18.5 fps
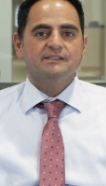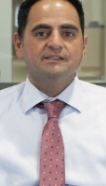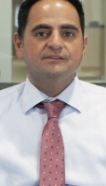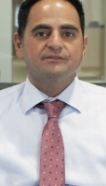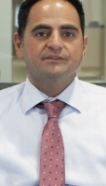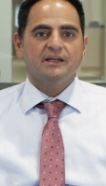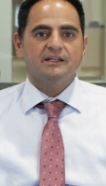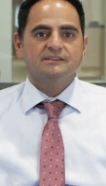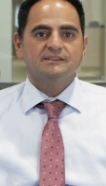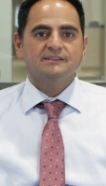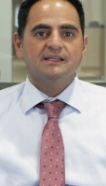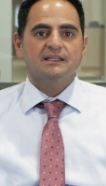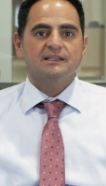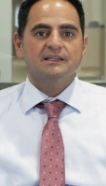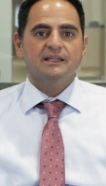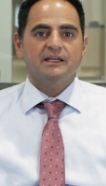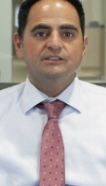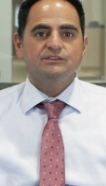the events
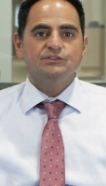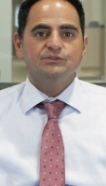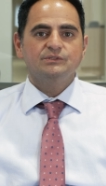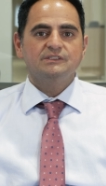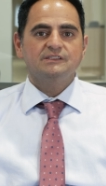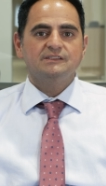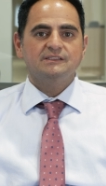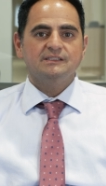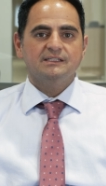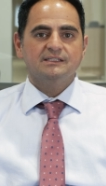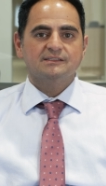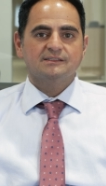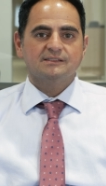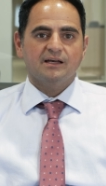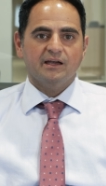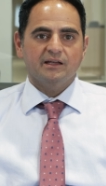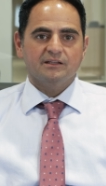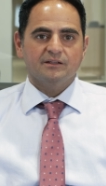that led you to seek
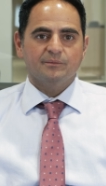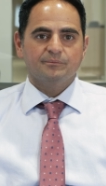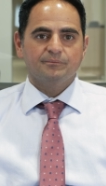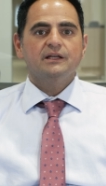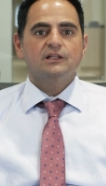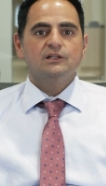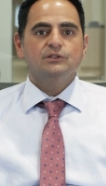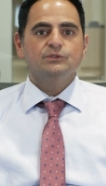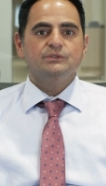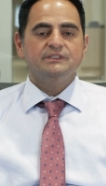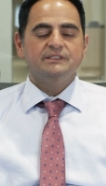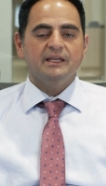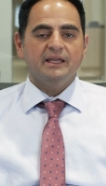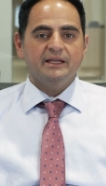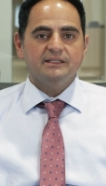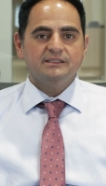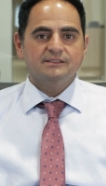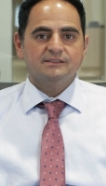asylum. Include
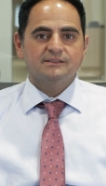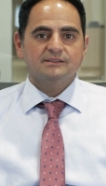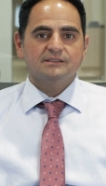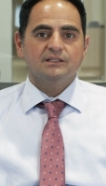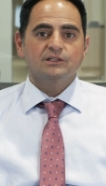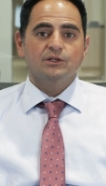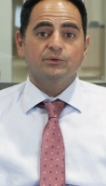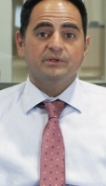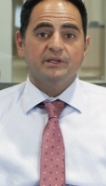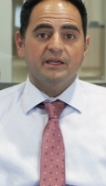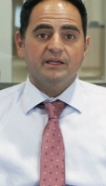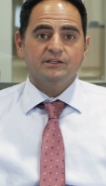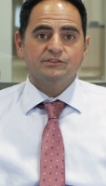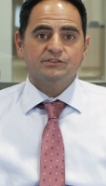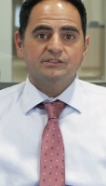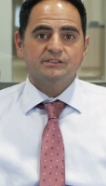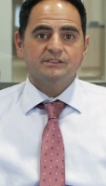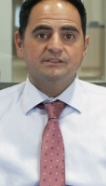dates,
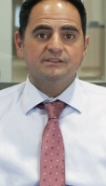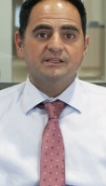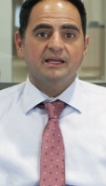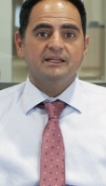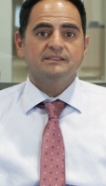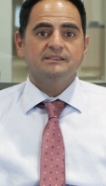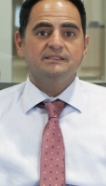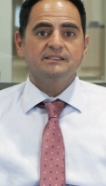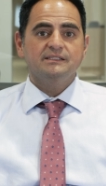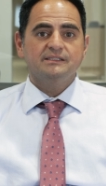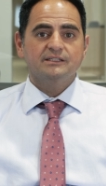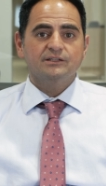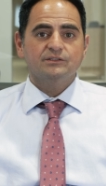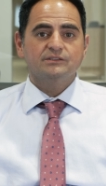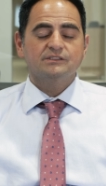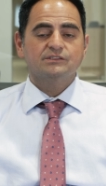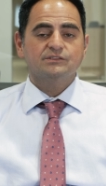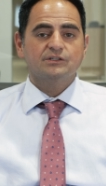locations, and
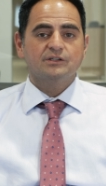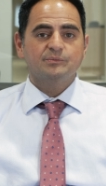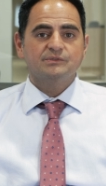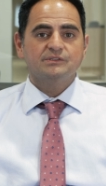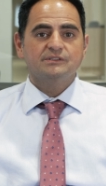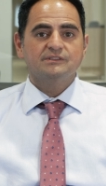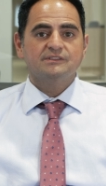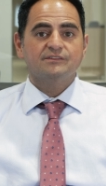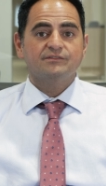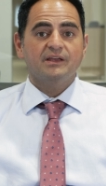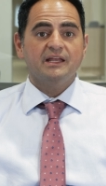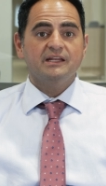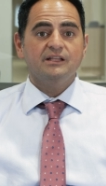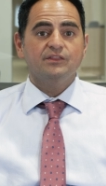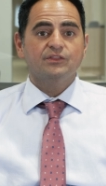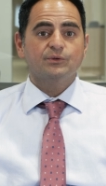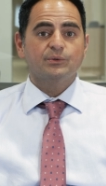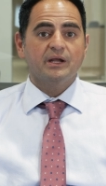detailed descriptions of
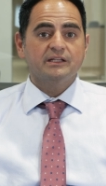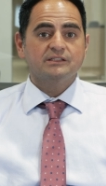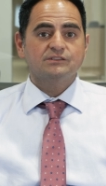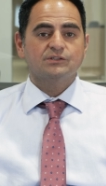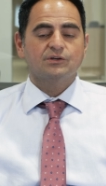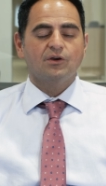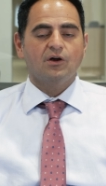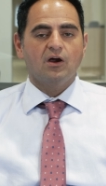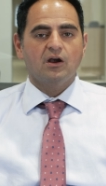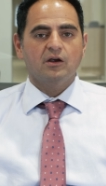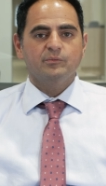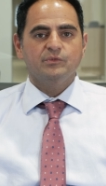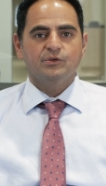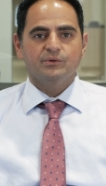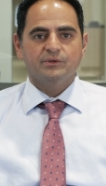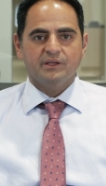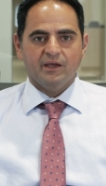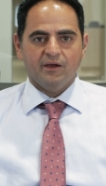any threats or harm
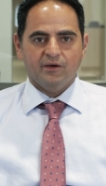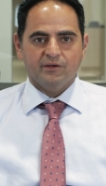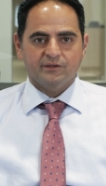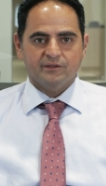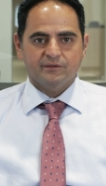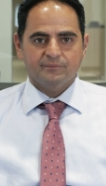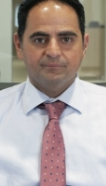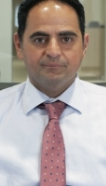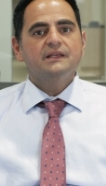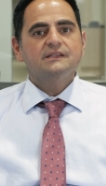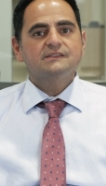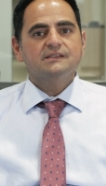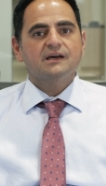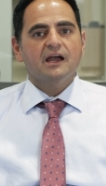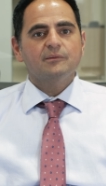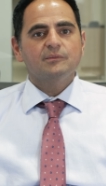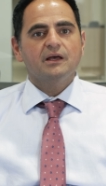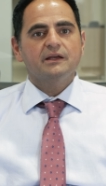you encountered. This
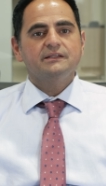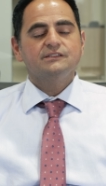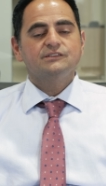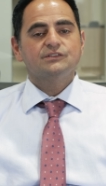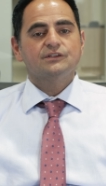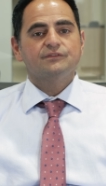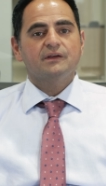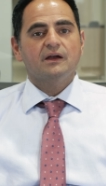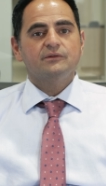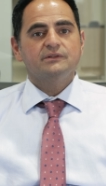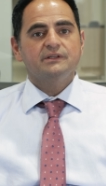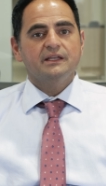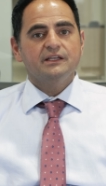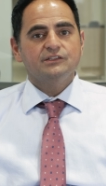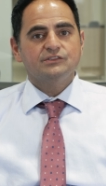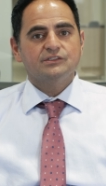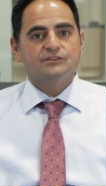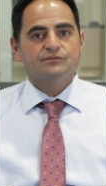timeline is your
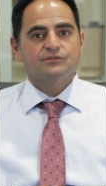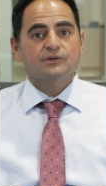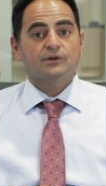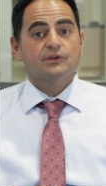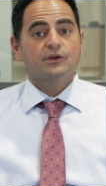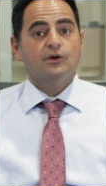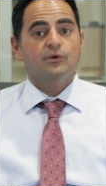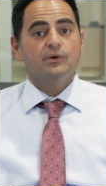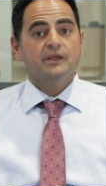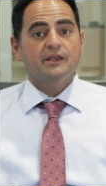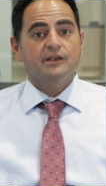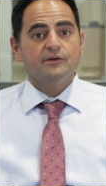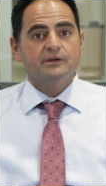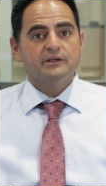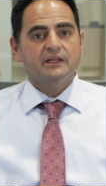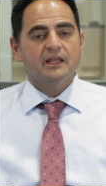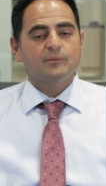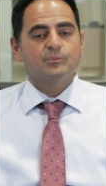foundation for a
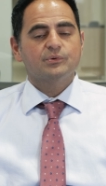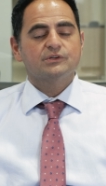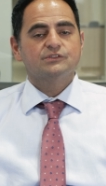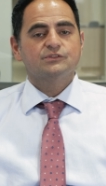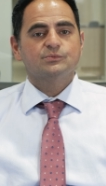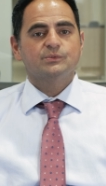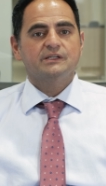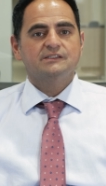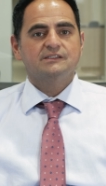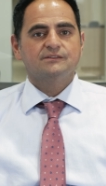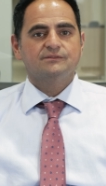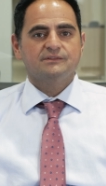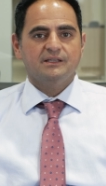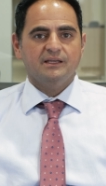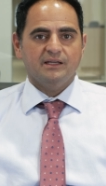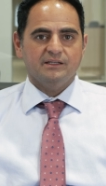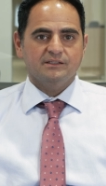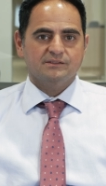coherent and persuasive
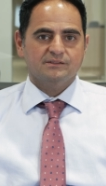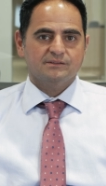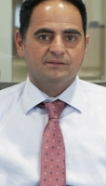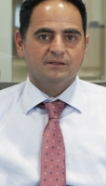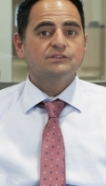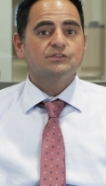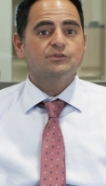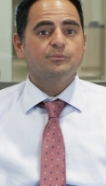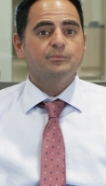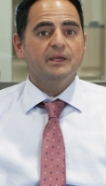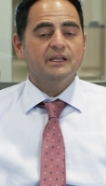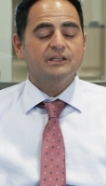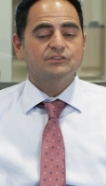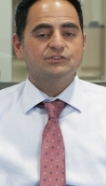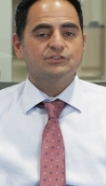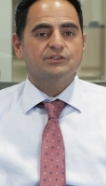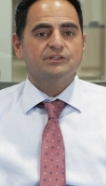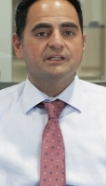case, so make
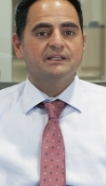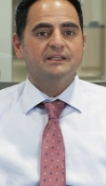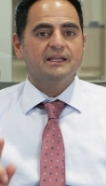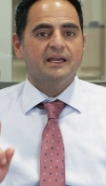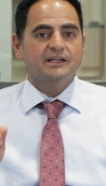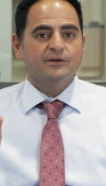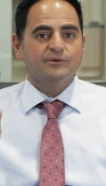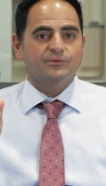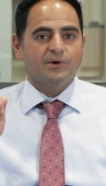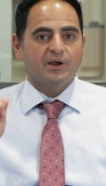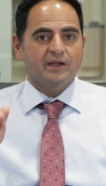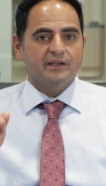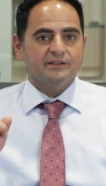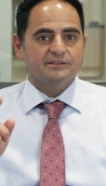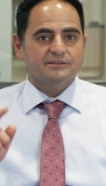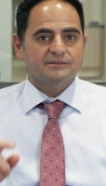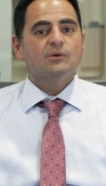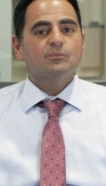sure to get it
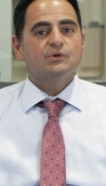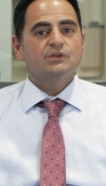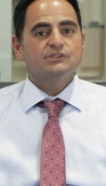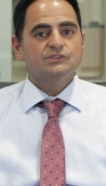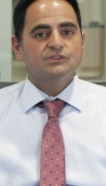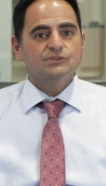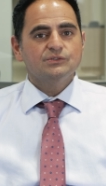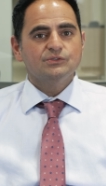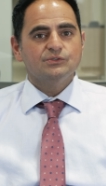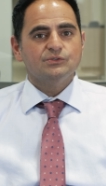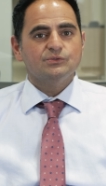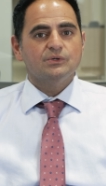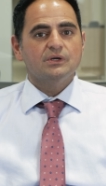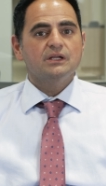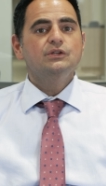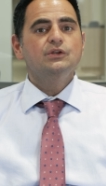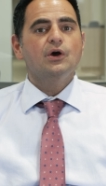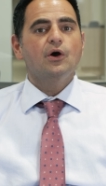right. Number 2,
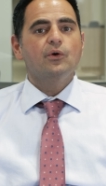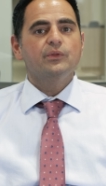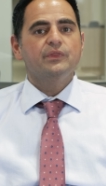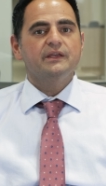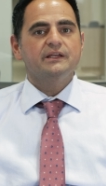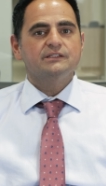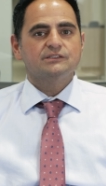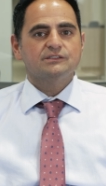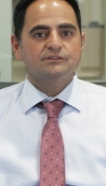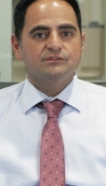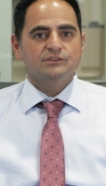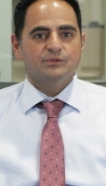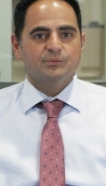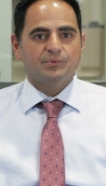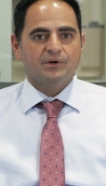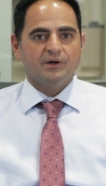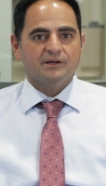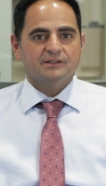know the interview
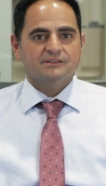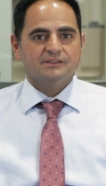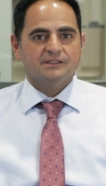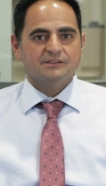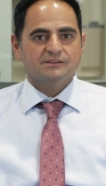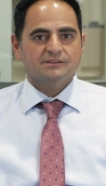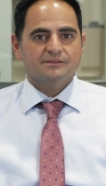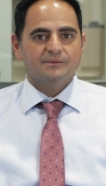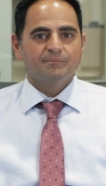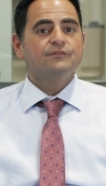process.